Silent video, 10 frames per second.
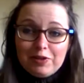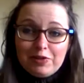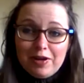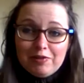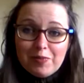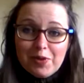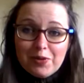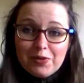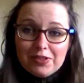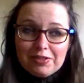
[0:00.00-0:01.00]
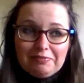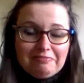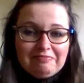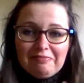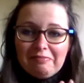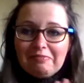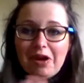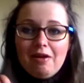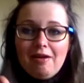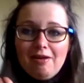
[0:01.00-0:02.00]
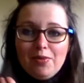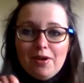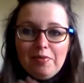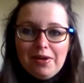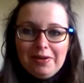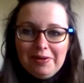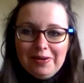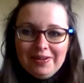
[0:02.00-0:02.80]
a craft product? Not a problem.